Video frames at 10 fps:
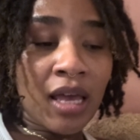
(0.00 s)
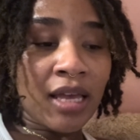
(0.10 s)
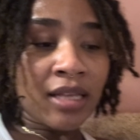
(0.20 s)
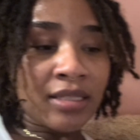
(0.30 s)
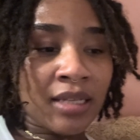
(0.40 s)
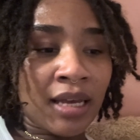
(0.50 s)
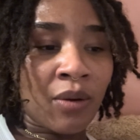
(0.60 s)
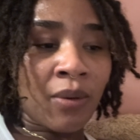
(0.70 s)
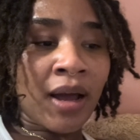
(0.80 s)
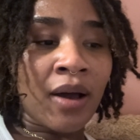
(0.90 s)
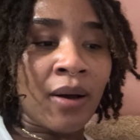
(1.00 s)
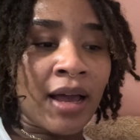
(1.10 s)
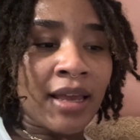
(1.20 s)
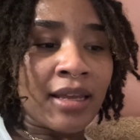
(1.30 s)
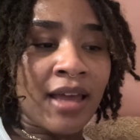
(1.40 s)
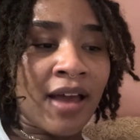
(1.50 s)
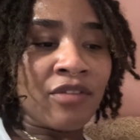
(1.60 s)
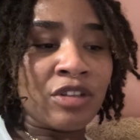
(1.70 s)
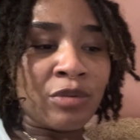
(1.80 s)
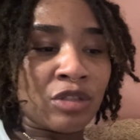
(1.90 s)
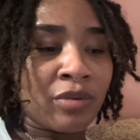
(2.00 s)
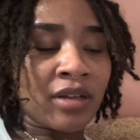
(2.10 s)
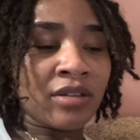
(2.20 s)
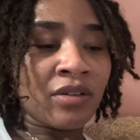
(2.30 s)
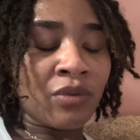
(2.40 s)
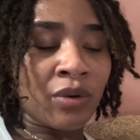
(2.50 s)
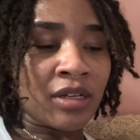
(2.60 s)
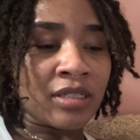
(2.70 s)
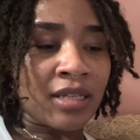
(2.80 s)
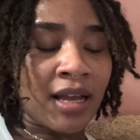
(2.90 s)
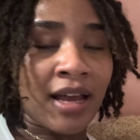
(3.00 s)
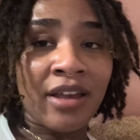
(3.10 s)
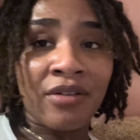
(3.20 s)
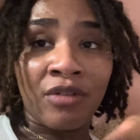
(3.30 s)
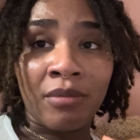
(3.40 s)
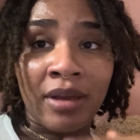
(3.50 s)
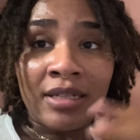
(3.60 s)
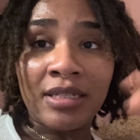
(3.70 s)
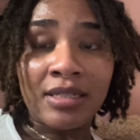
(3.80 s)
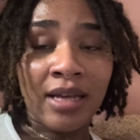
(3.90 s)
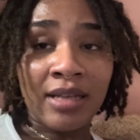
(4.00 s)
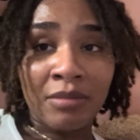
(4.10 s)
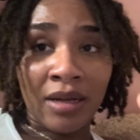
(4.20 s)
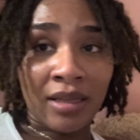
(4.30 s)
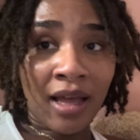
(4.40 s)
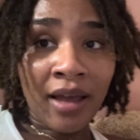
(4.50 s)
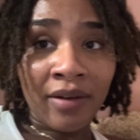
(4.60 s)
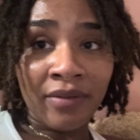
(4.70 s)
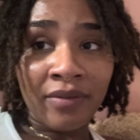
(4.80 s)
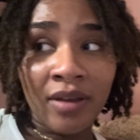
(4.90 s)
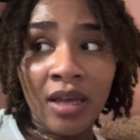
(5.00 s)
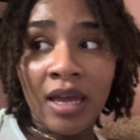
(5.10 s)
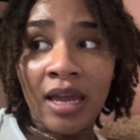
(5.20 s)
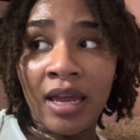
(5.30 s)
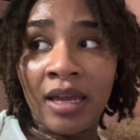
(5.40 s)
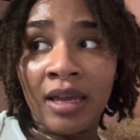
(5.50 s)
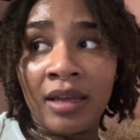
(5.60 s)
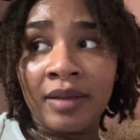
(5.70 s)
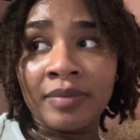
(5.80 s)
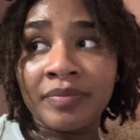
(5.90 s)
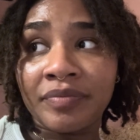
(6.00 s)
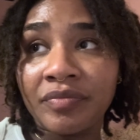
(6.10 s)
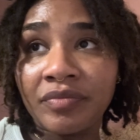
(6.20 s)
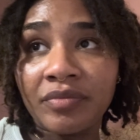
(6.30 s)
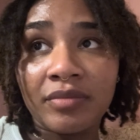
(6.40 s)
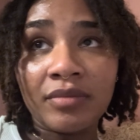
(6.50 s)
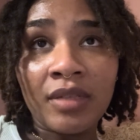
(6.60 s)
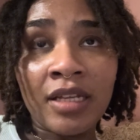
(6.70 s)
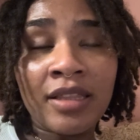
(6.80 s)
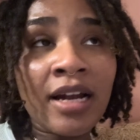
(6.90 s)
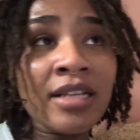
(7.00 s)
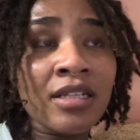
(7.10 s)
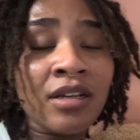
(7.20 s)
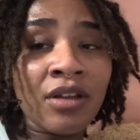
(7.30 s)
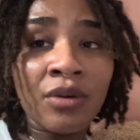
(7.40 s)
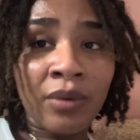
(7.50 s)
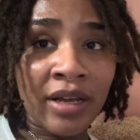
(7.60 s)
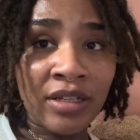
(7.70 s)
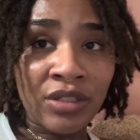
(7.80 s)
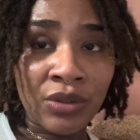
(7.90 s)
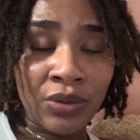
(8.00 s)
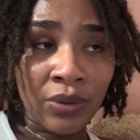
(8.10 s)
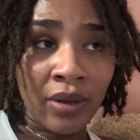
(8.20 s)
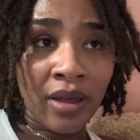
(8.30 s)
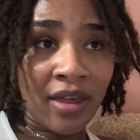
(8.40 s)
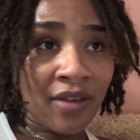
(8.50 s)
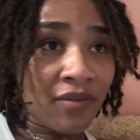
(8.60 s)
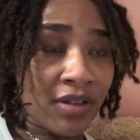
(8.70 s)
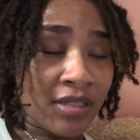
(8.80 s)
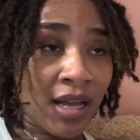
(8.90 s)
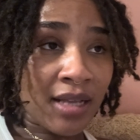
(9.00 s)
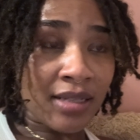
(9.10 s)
It's like, wow, I can have this perspective where it's like I can romanticize my life. And that is another way to emphasize